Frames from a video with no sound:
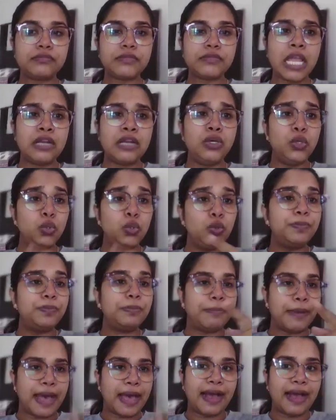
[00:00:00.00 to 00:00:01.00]
loop
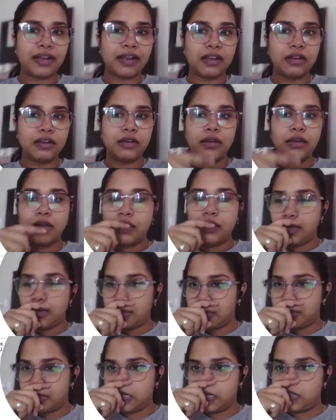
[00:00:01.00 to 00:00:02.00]
back
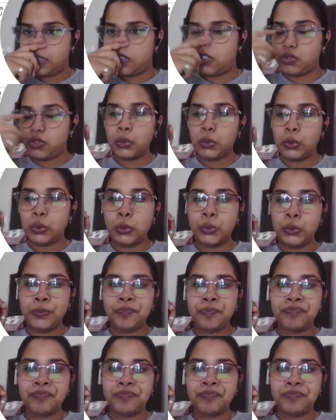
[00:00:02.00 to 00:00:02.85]
to